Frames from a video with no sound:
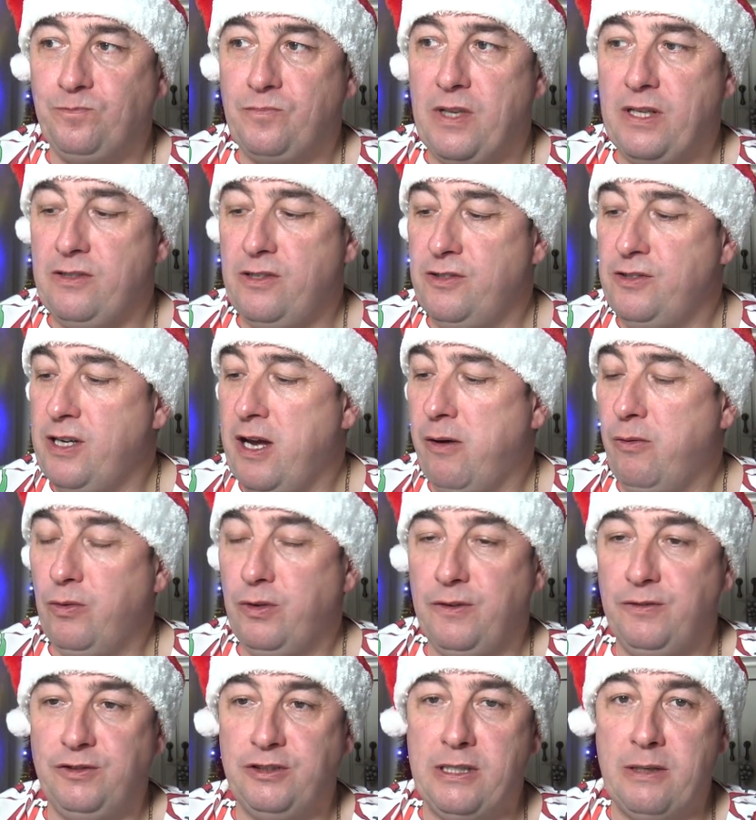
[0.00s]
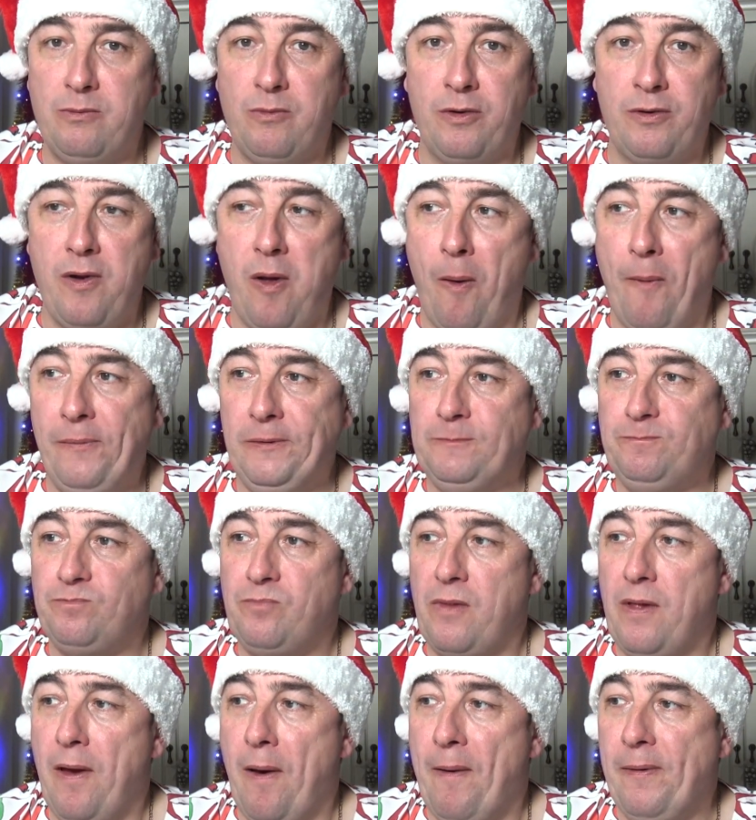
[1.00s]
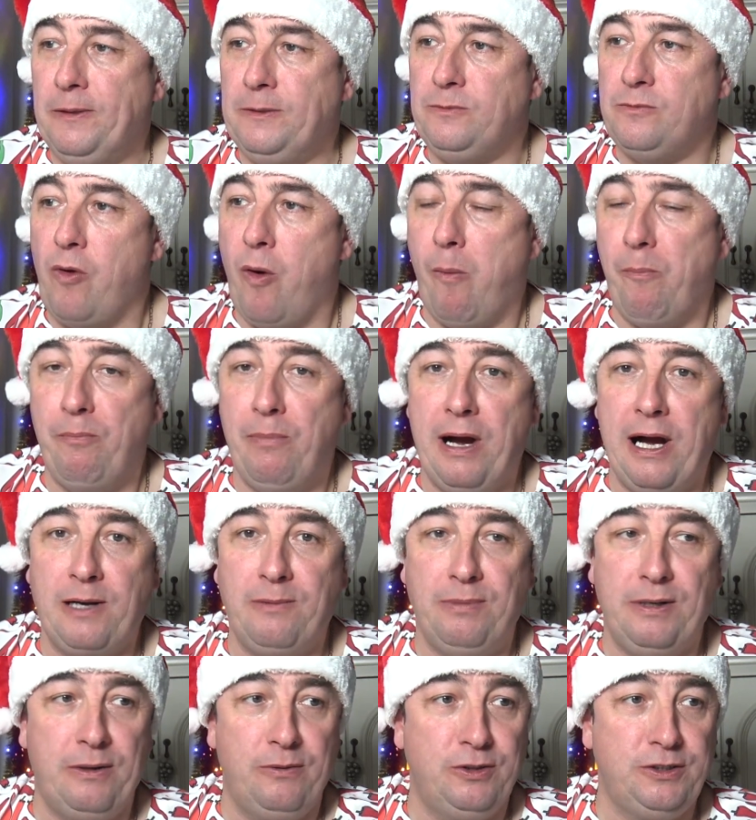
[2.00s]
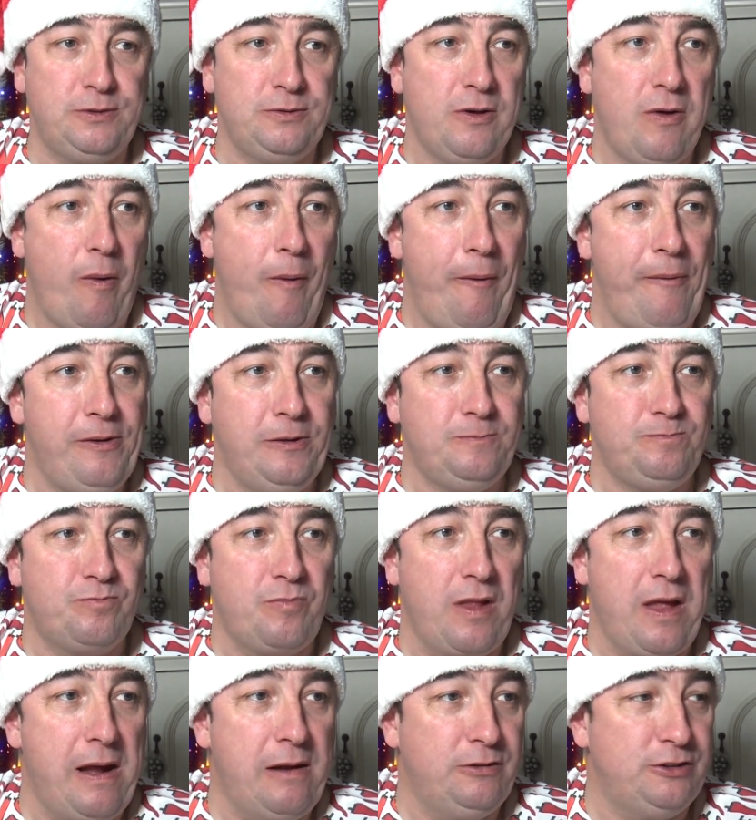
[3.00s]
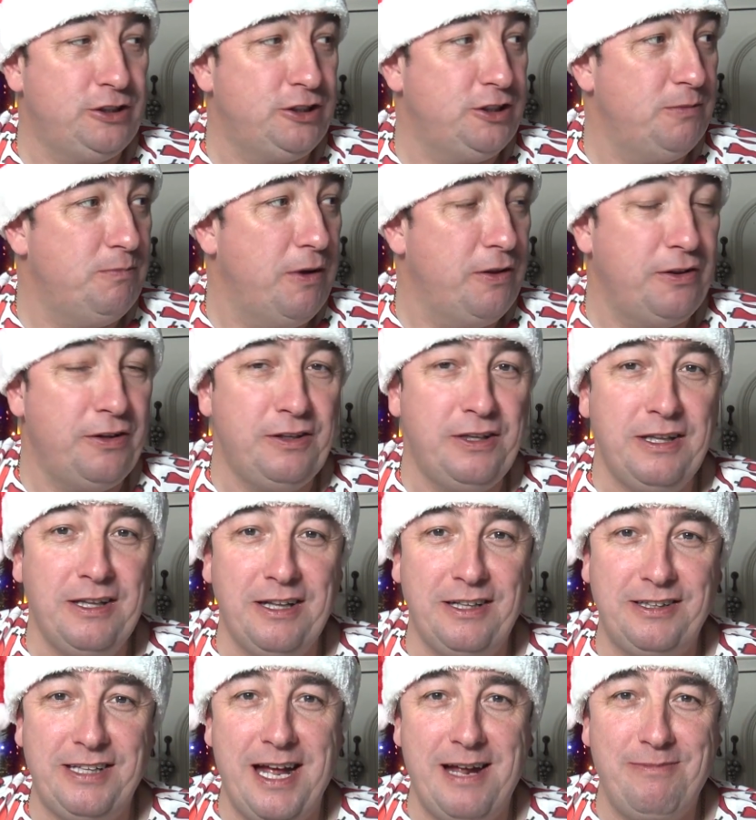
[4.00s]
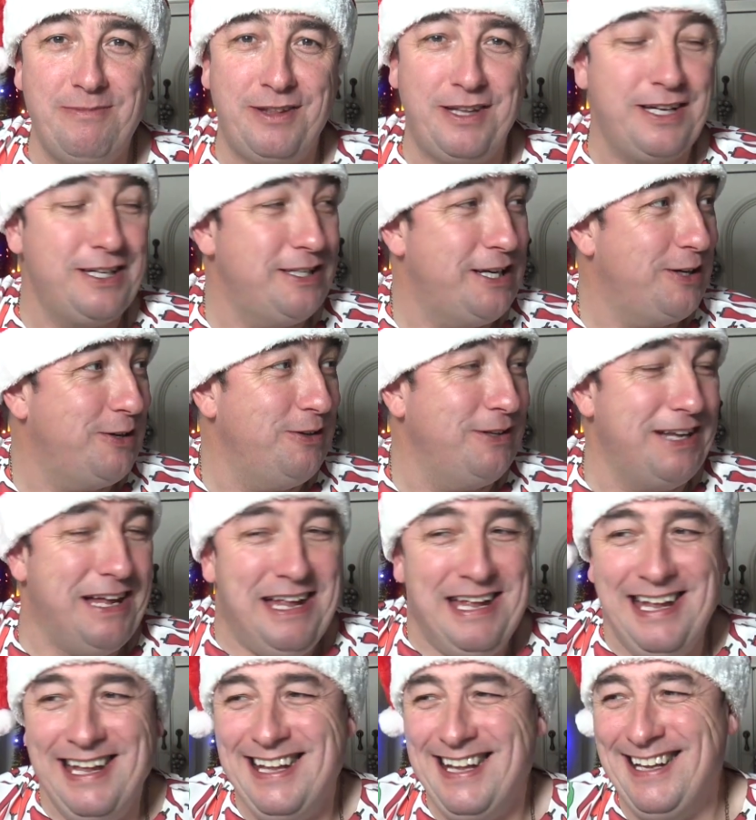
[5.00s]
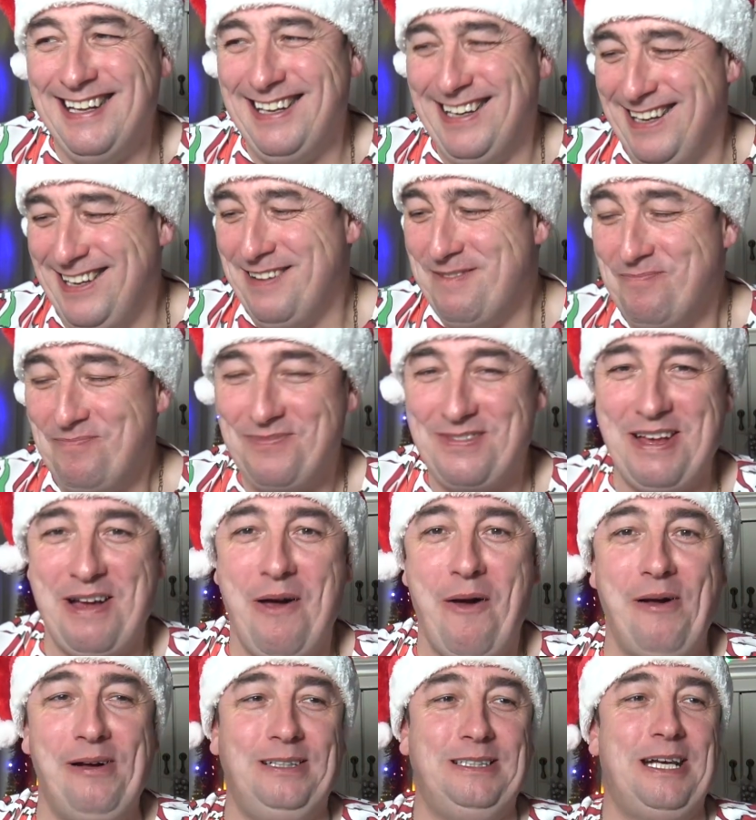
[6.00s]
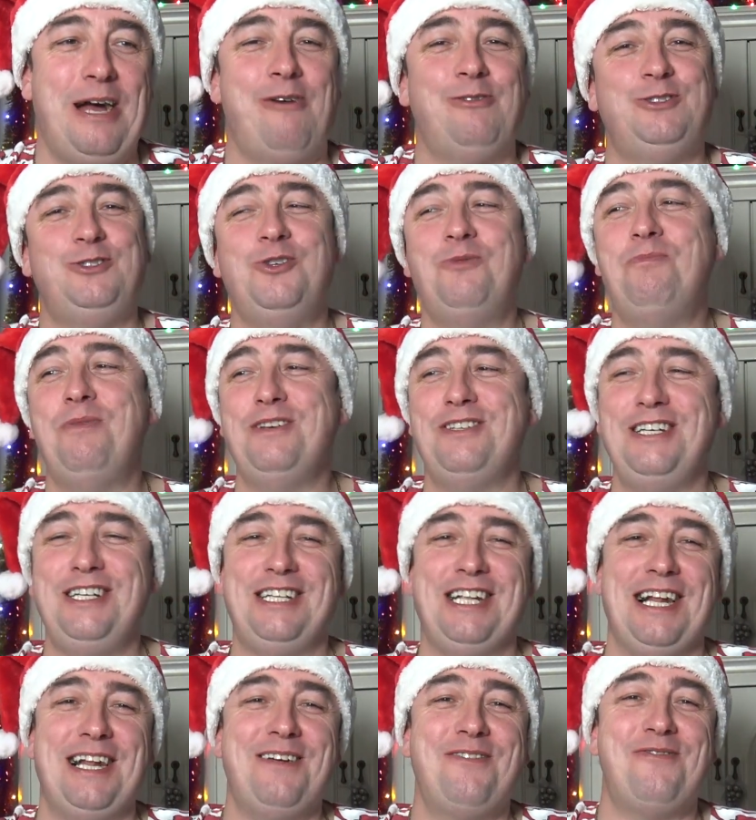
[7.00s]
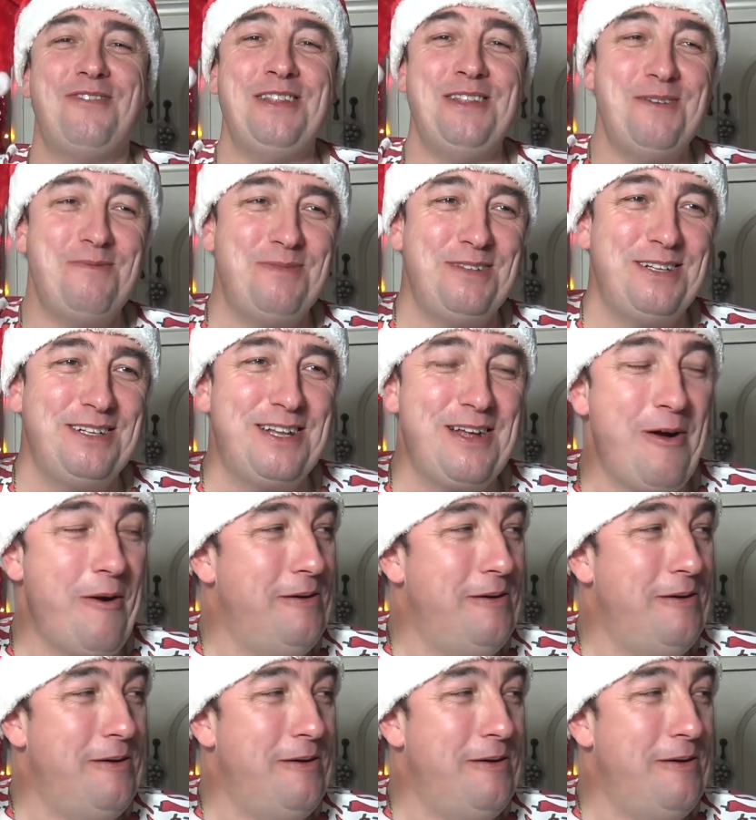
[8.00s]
As I say, I would have sent one back, but I was smothered in the damn things. I couldn't. I was too busy delivering them.